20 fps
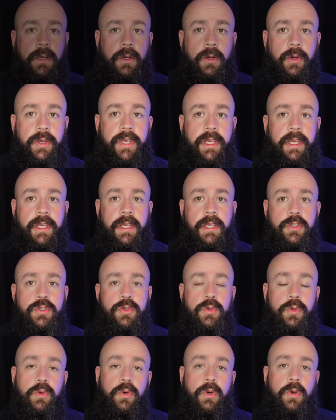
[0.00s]
Okay,
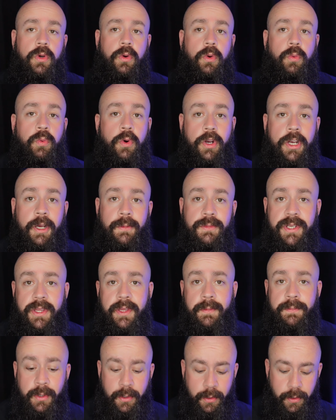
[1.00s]
so what comes in
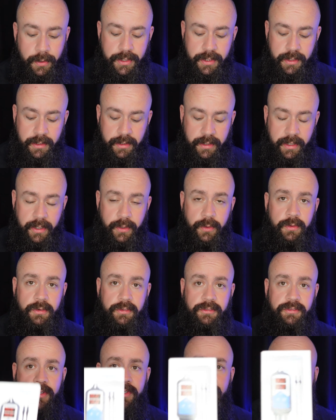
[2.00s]
the box? Now,
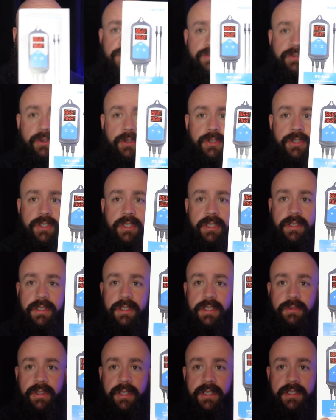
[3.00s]
first things first,
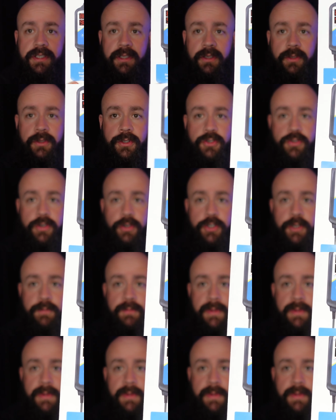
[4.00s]
you've got this little instruction